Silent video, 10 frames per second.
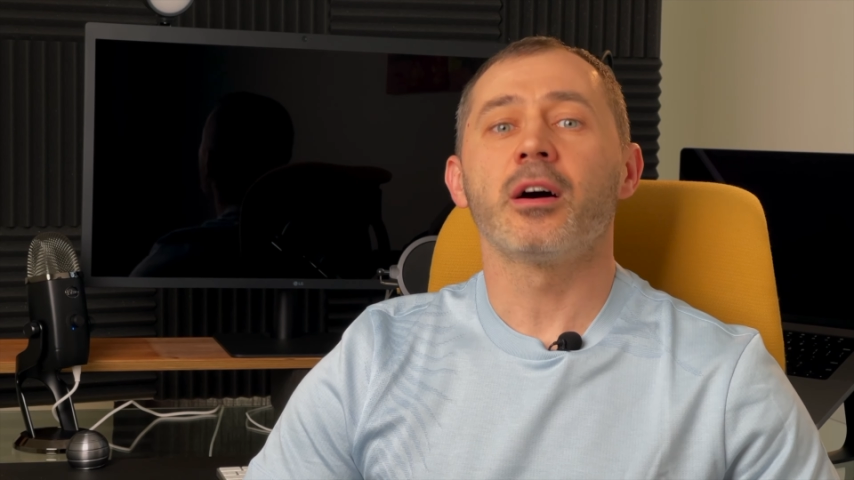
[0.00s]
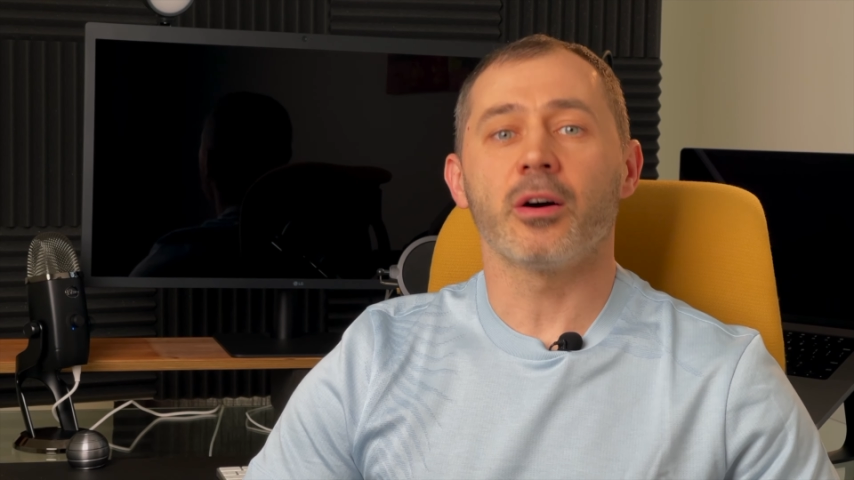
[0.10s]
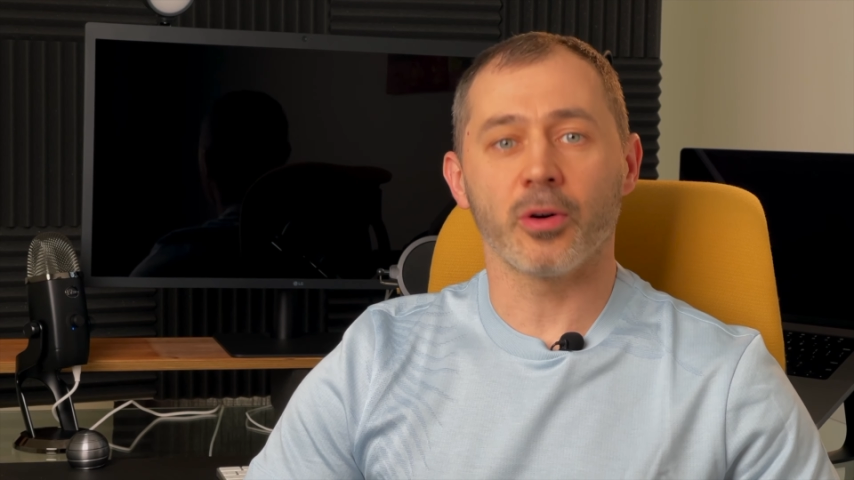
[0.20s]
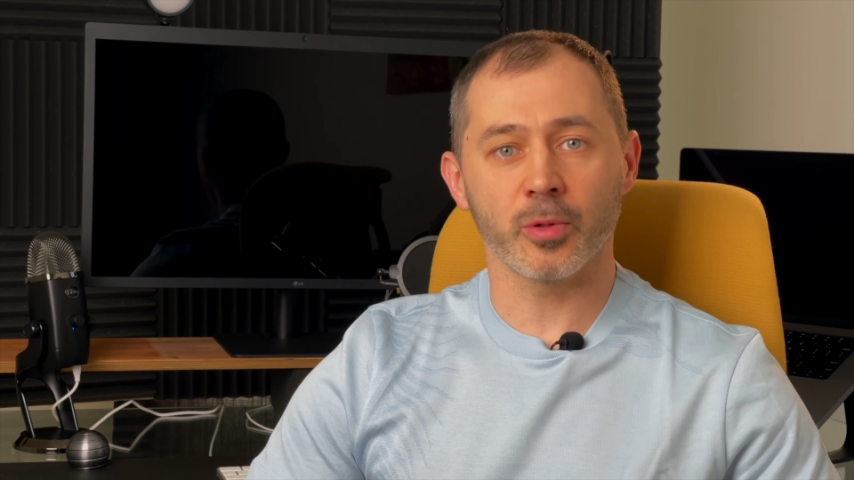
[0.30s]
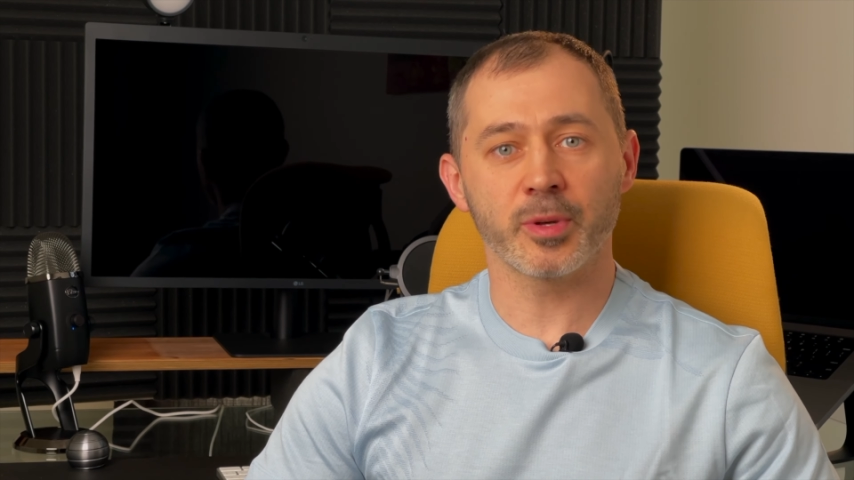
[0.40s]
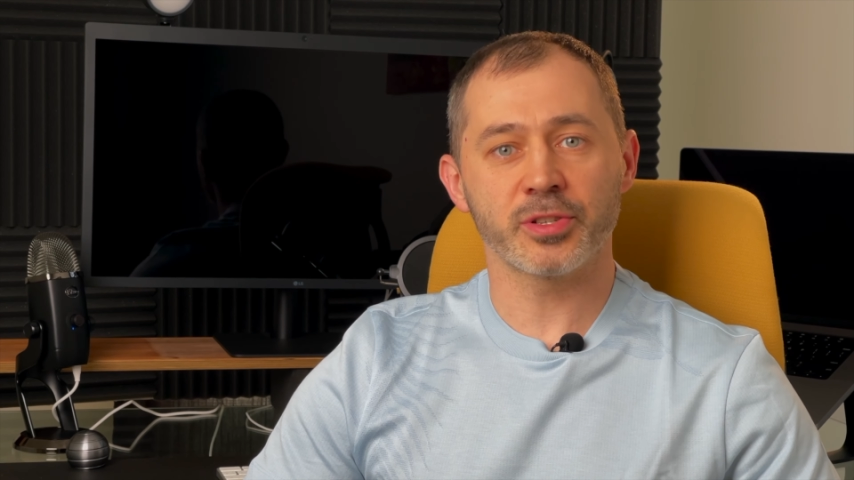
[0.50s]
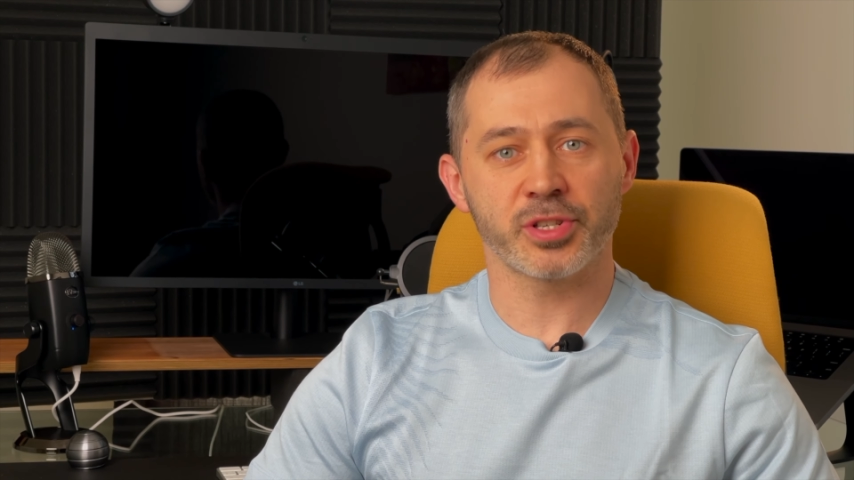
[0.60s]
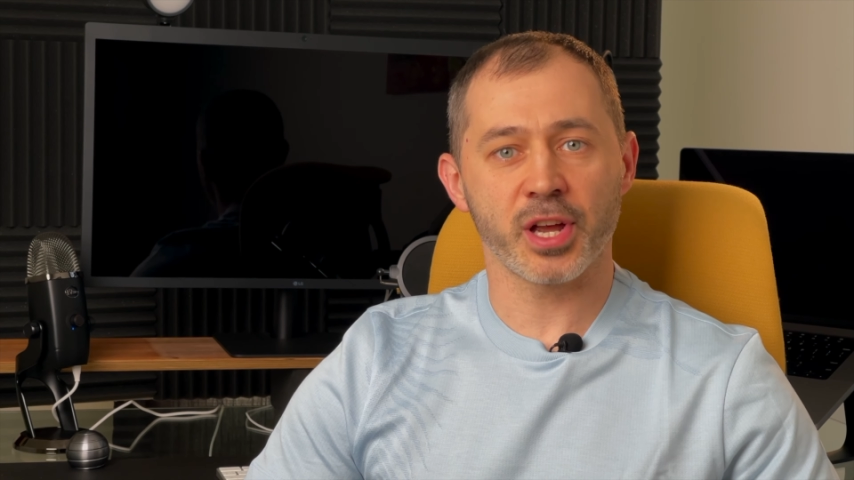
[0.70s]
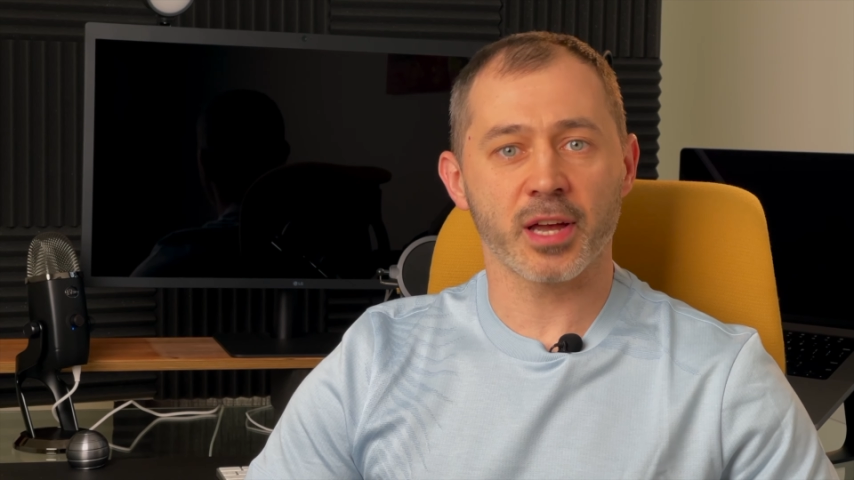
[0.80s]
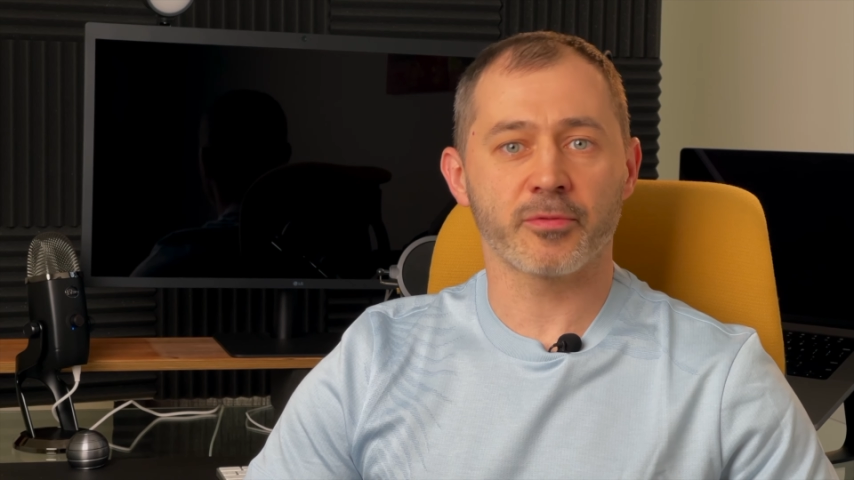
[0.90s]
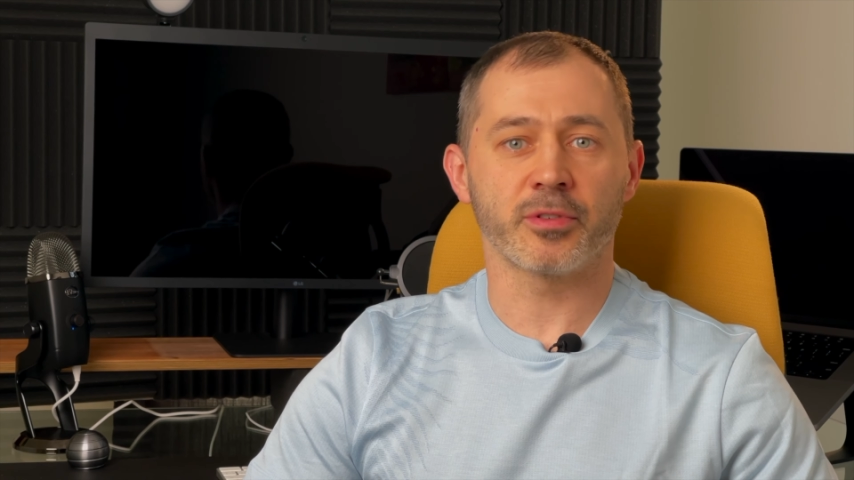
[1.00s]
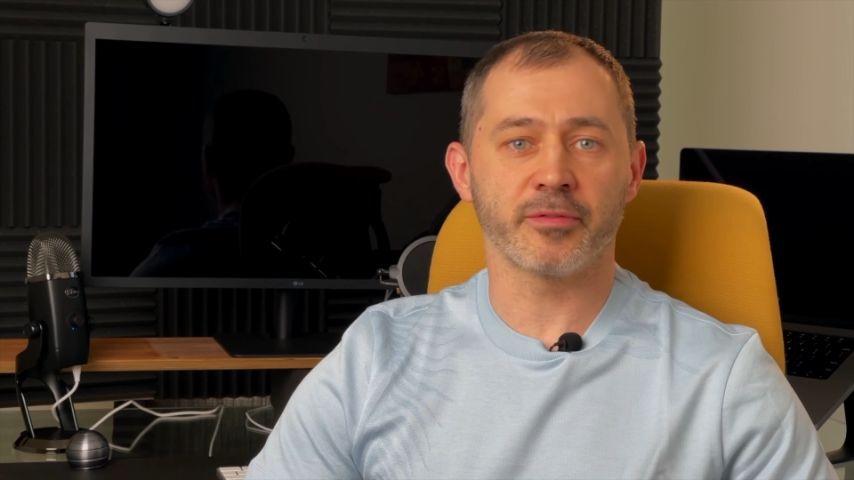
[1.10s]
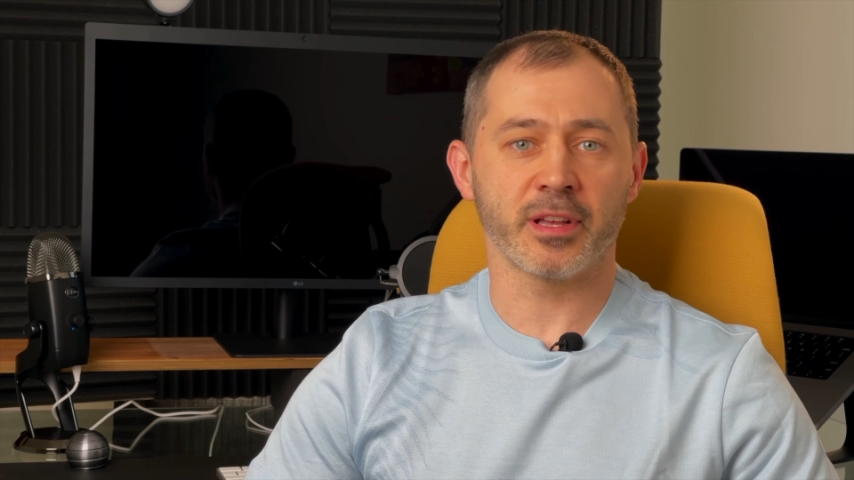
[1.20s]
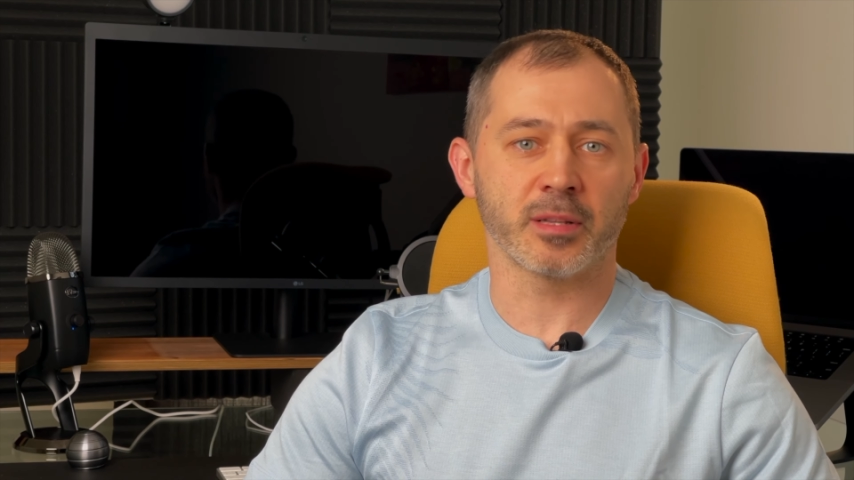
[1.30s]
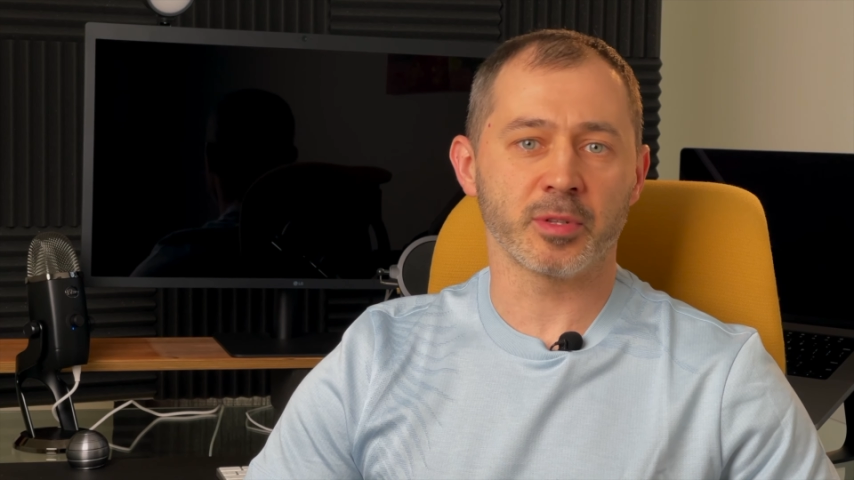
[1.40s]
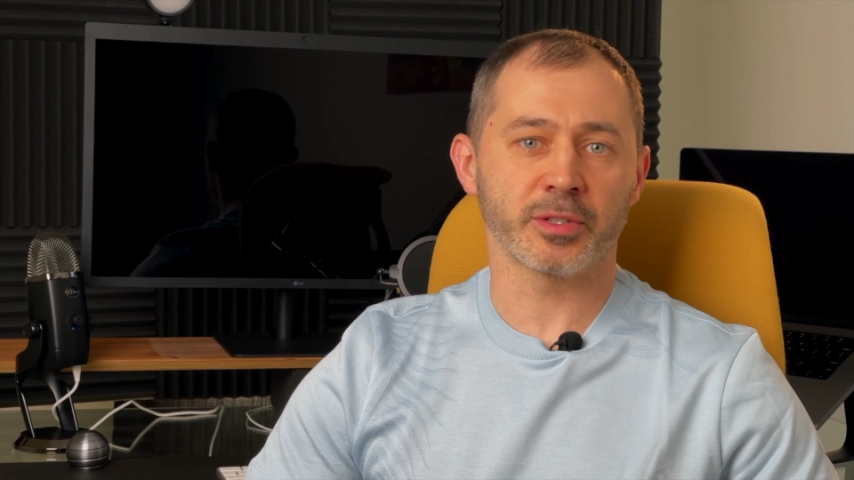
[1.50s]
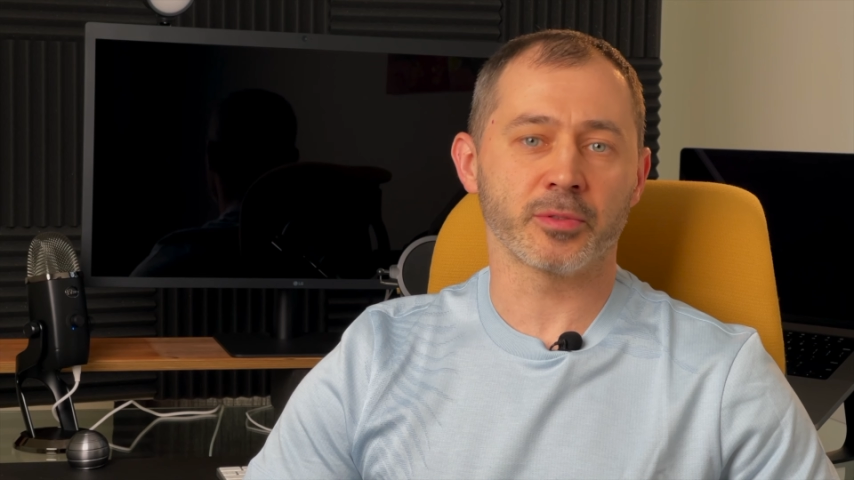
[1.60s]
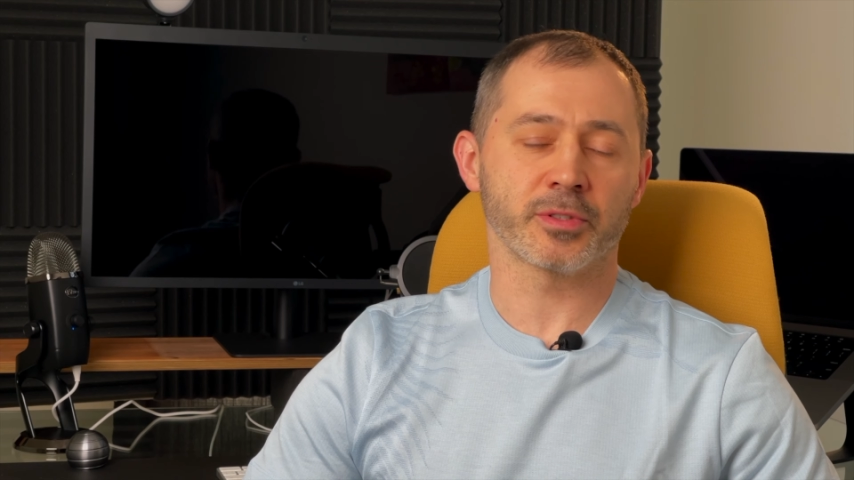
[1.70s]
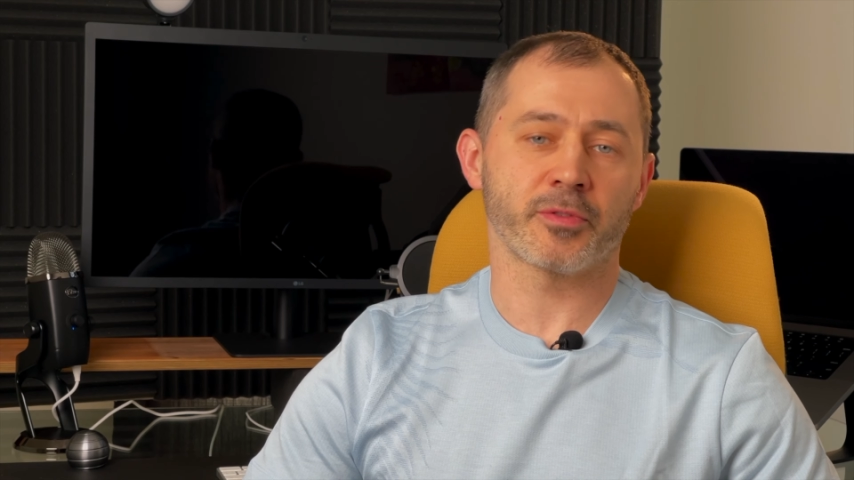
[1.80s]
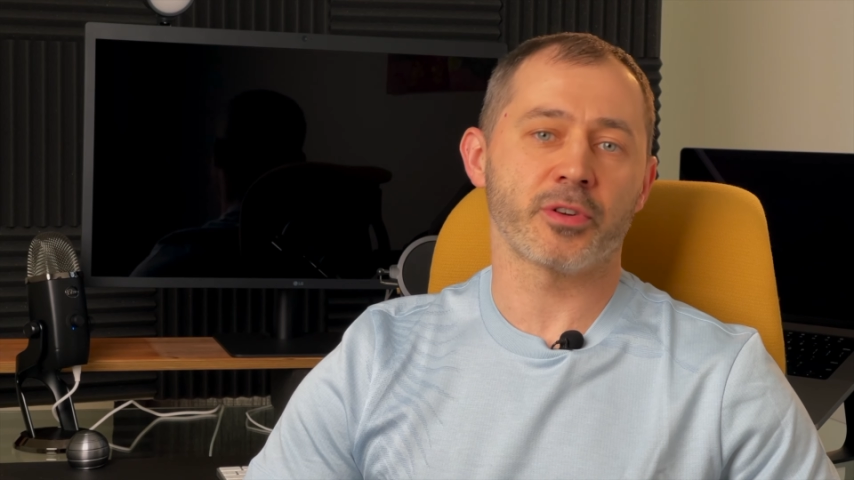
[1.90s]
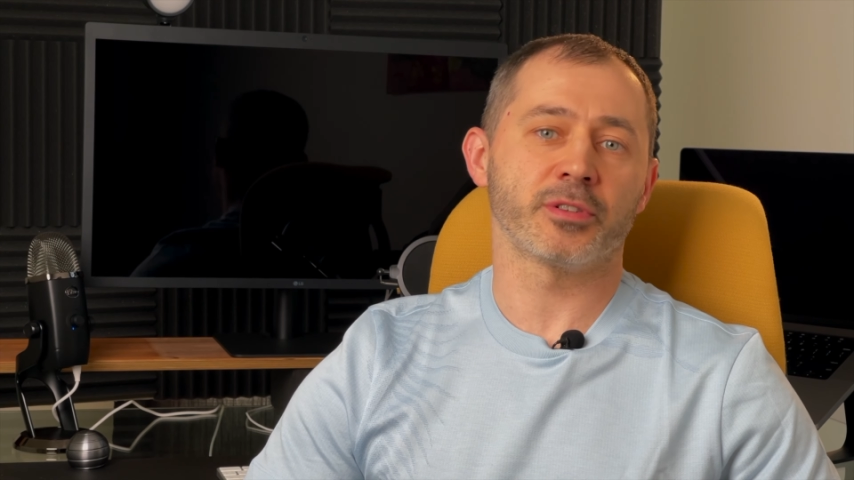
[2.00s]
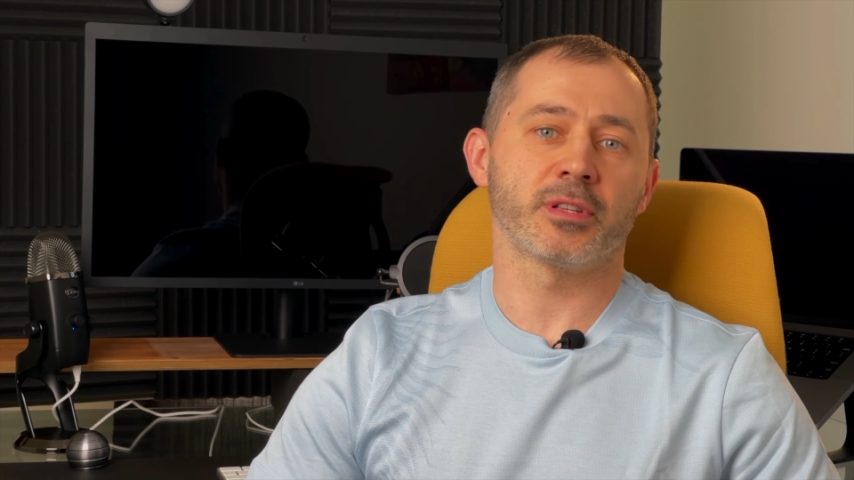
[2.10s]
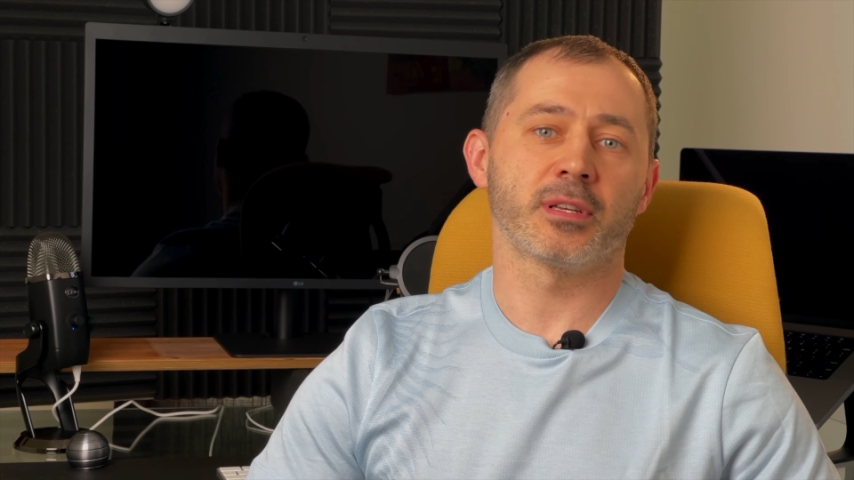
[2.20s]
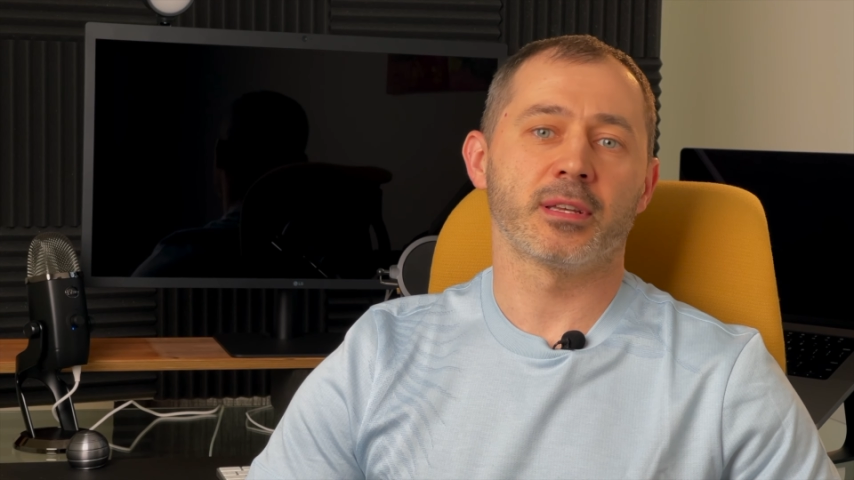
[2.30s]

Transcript: always check for available tools first.